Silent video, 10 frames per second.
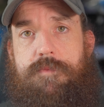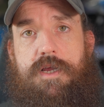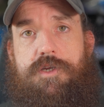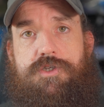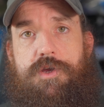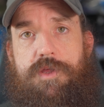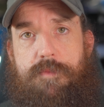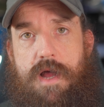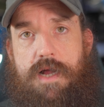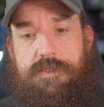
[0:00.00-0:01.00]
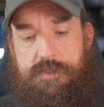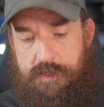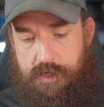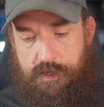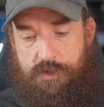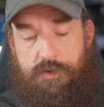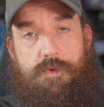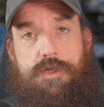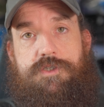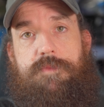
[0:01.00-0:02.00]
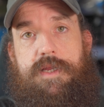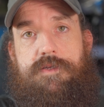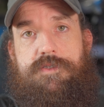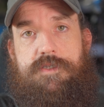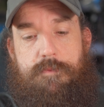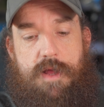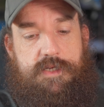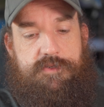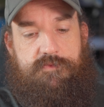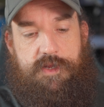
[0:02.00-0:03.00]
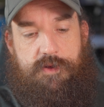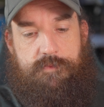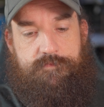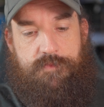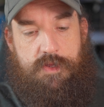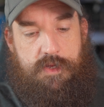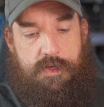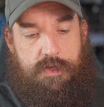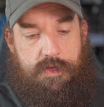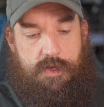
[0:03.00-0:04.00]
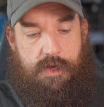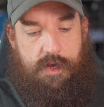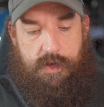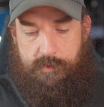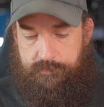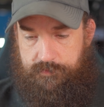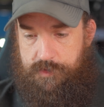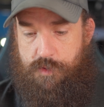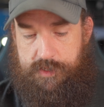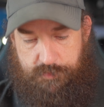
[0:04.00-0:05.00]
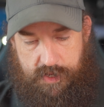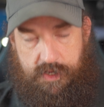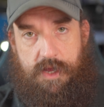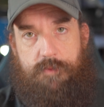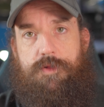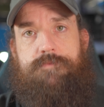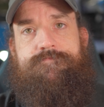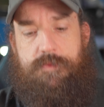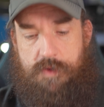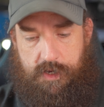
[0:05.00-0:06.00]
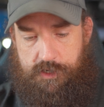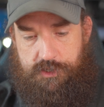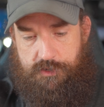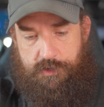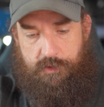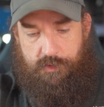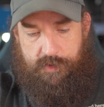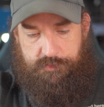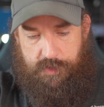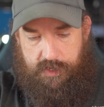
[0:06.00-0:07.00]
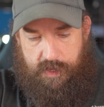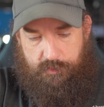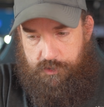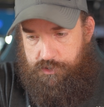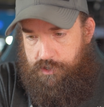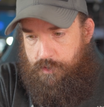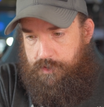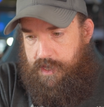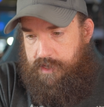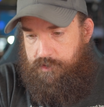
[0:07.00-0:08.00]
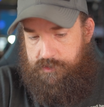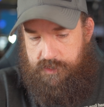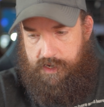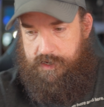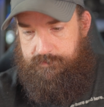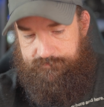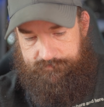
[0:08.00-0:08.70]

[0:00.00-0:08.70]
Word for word: I'm not gonna show you the box. You can watch somebody else's unboxing video. Um, U S B cable, I'm not gonna show you a U S B cable. You should know what that looks like.